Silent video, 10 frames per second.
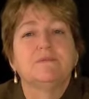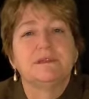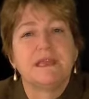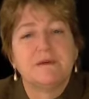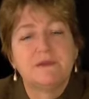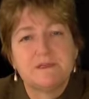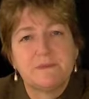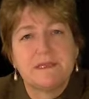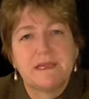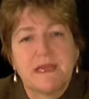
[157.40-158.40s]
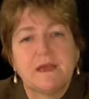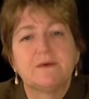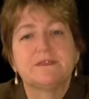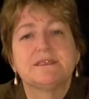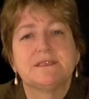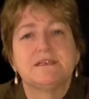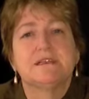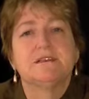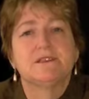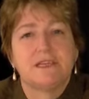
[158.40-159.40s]
but now he spent hours
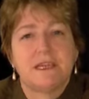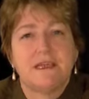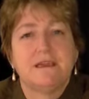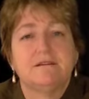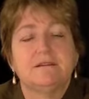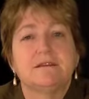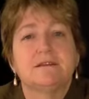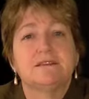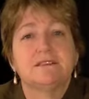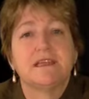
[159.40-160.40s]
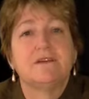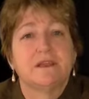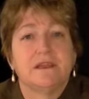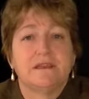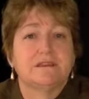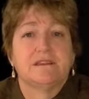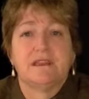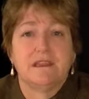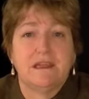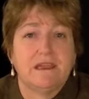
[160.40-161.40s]
sitting in a chair, staring into
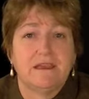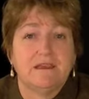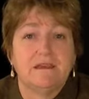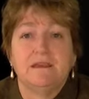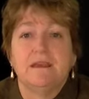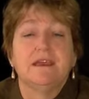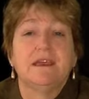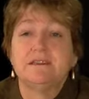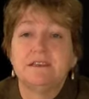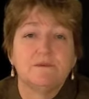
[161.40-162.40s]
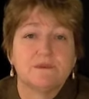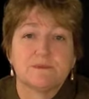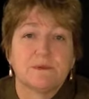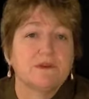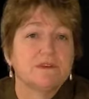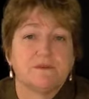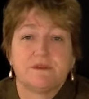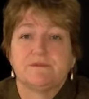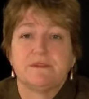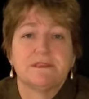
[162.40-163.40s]
thin air, and didn't respond to
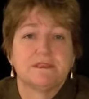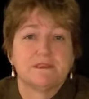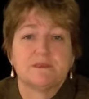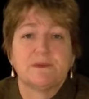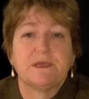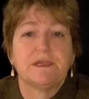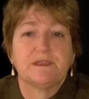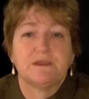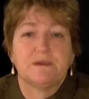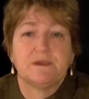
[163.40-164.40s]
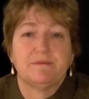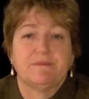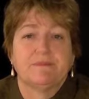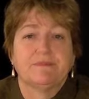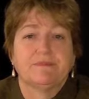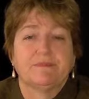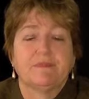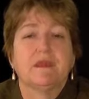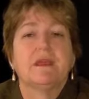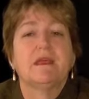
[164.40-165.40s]
his visitors speaking to him.
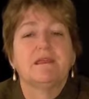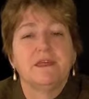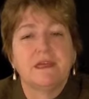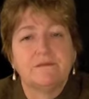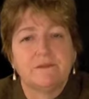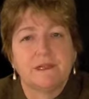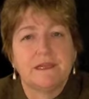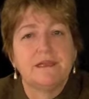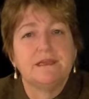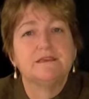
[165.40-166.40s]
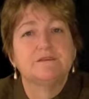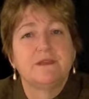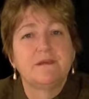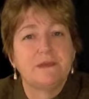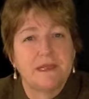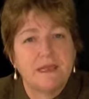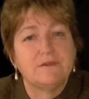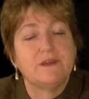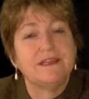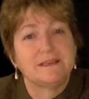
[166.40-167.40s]
Thankfully, his family
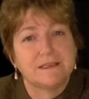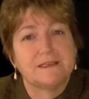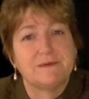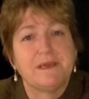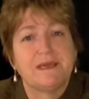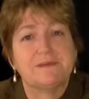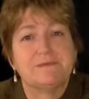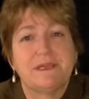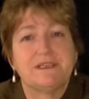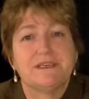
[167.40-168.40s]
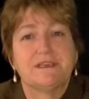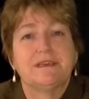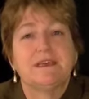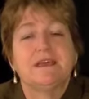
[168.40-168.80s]
had read a little about dementia